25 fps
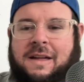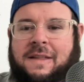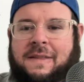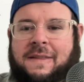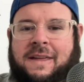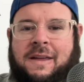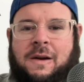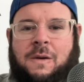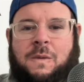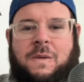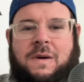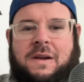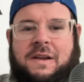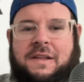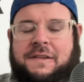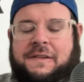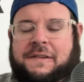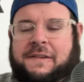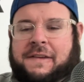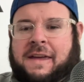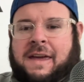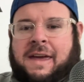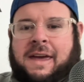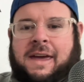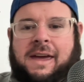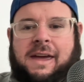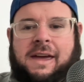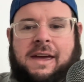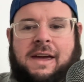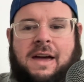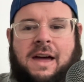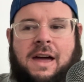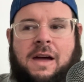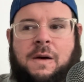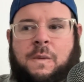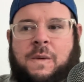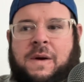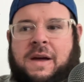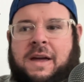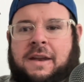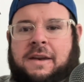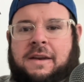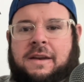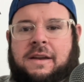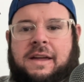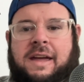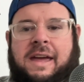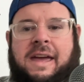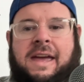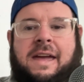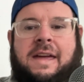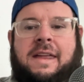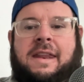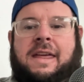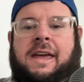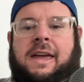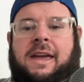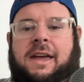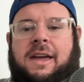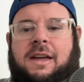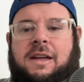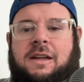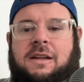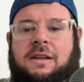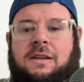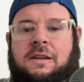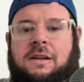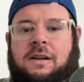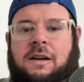They don't want to say, I went 8-8.